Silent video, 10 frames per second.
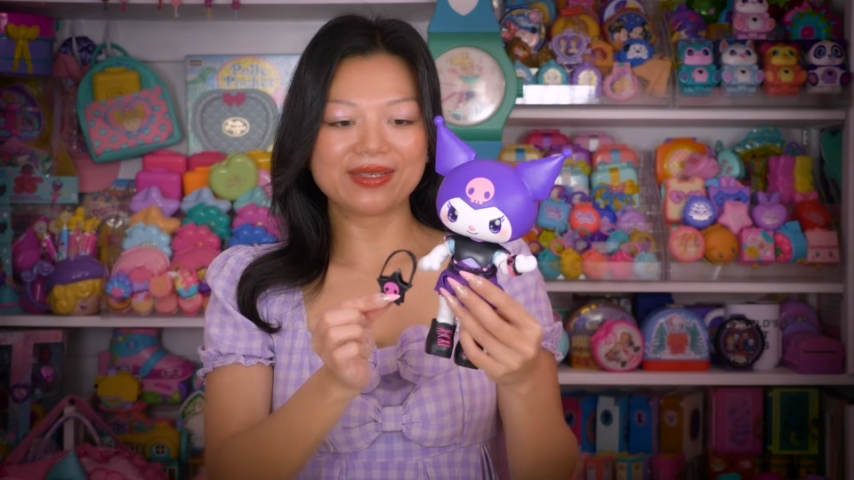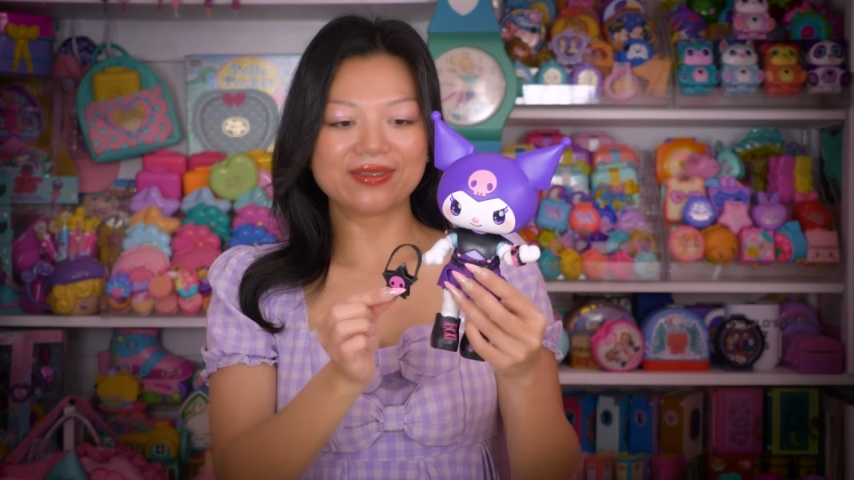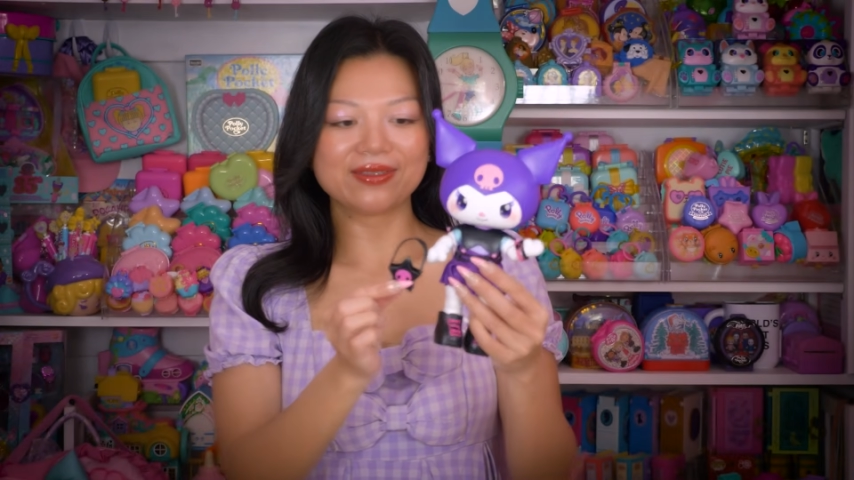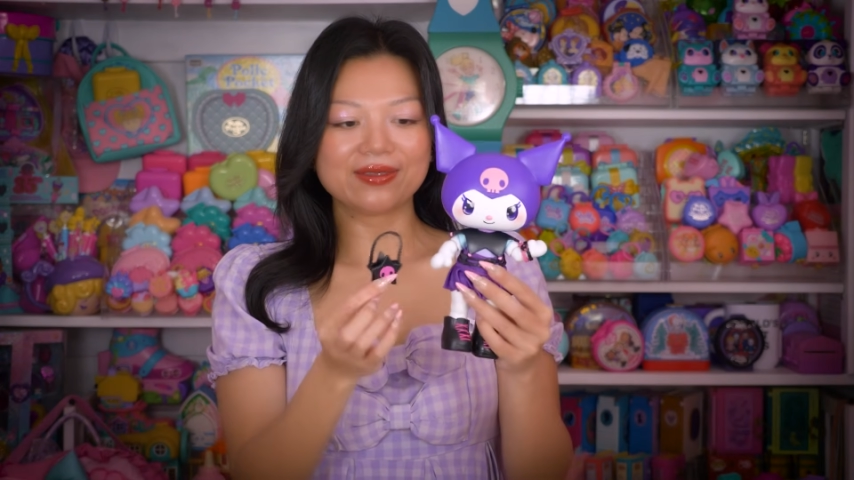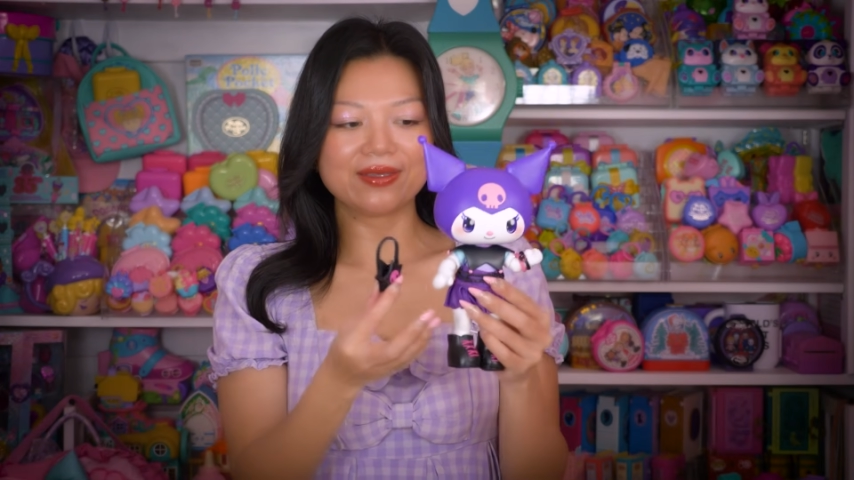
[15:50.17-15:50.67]
I
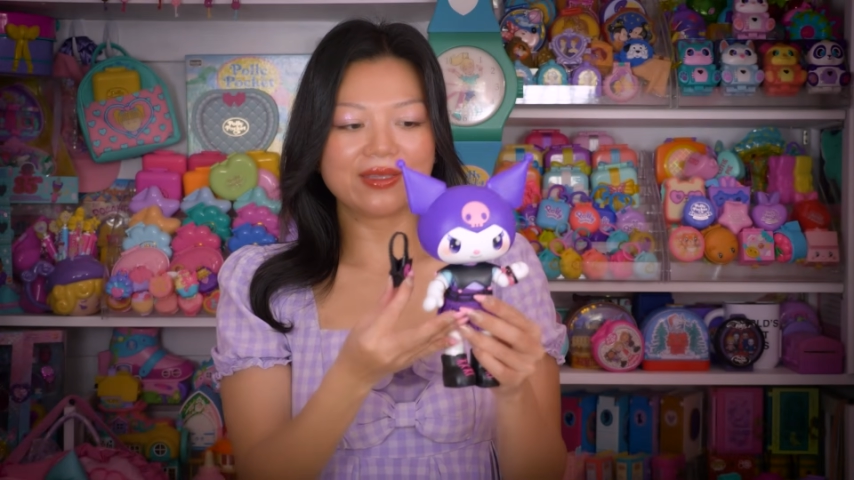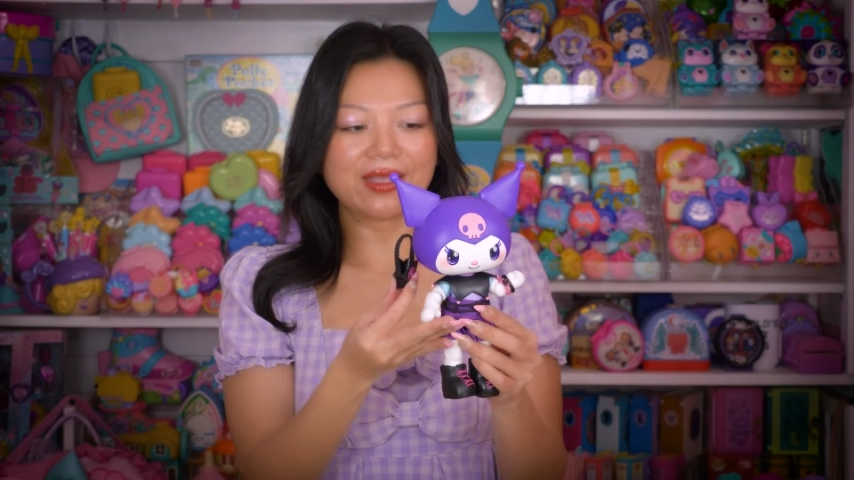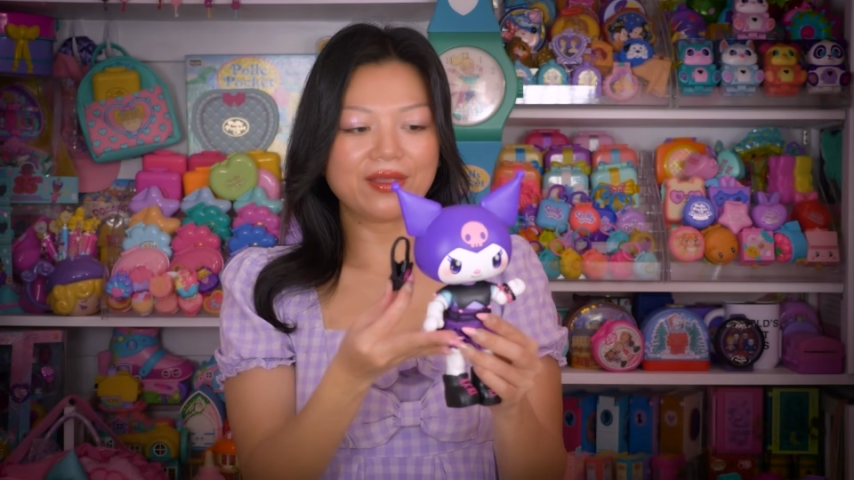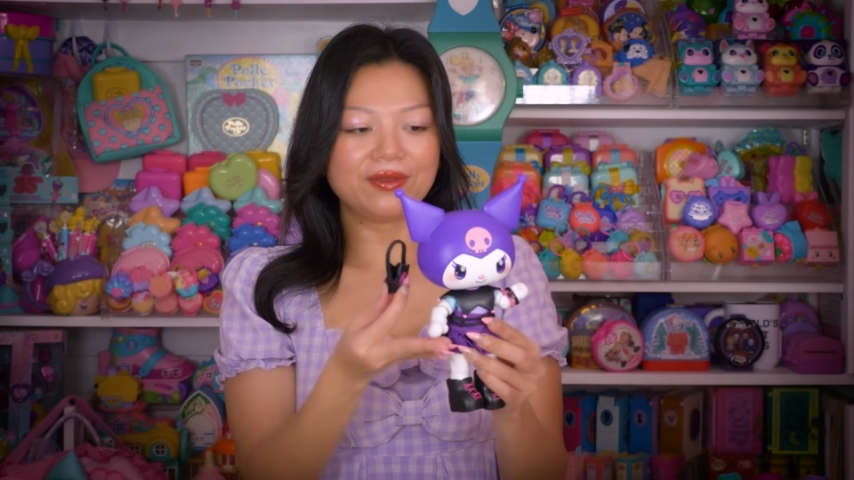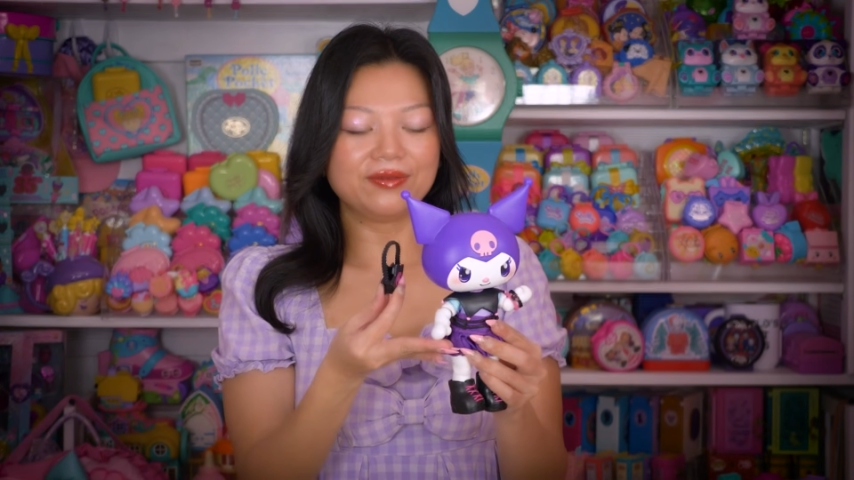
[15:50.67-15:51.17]
just
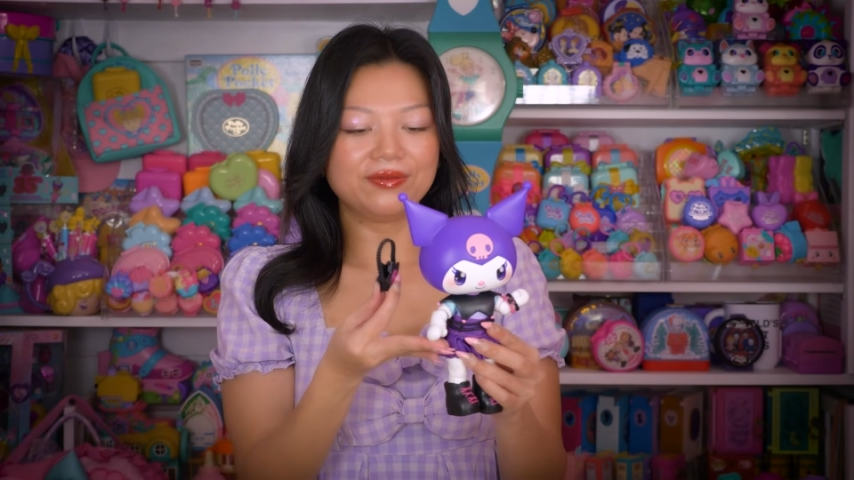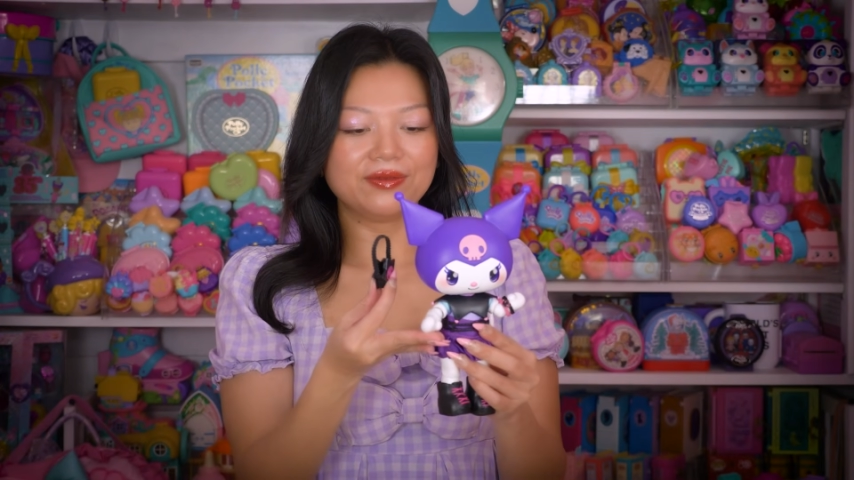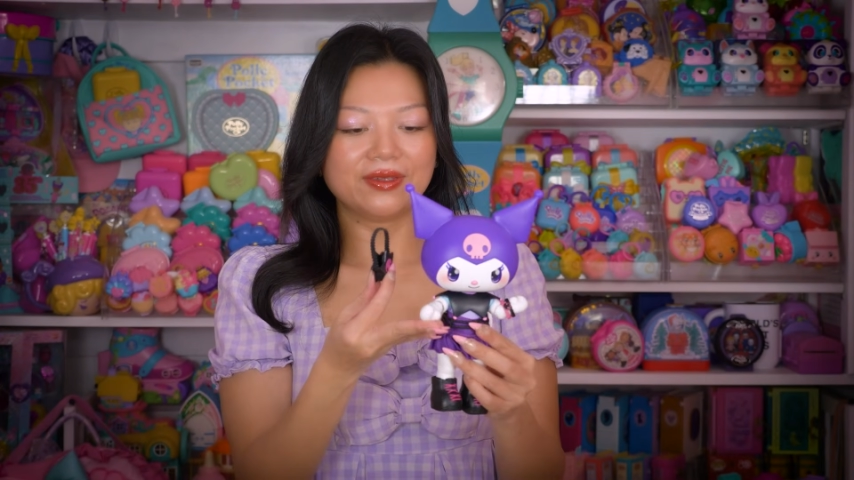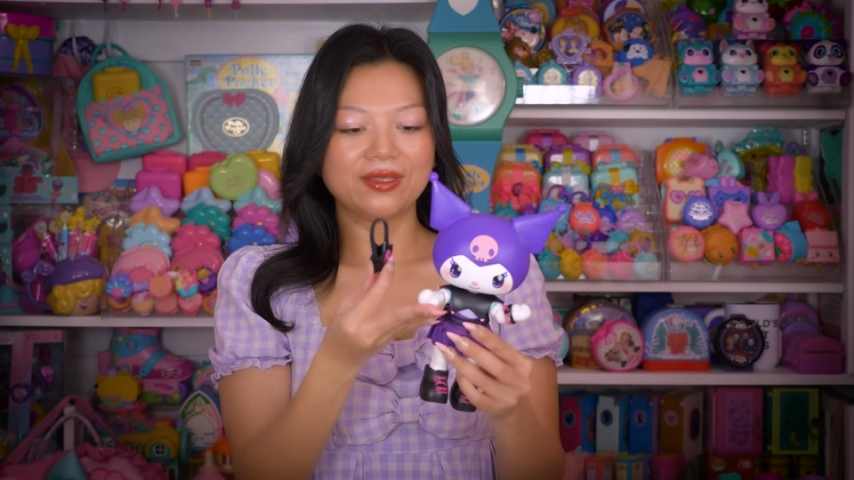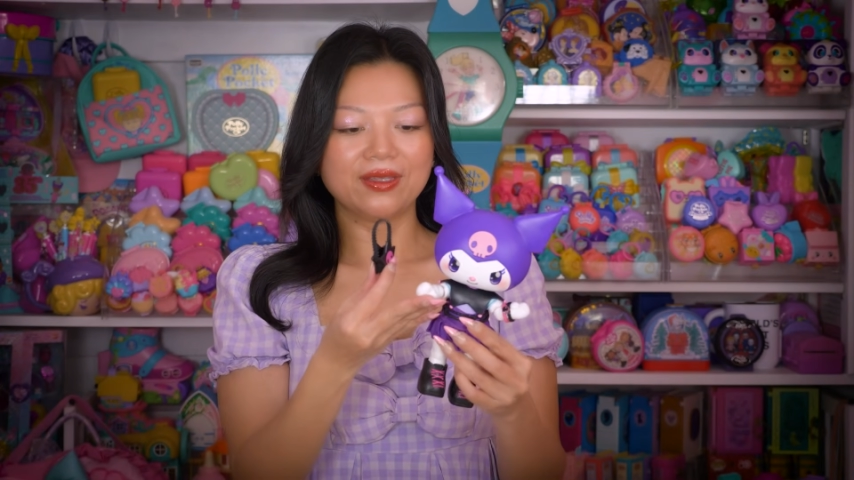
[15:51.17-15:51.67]
love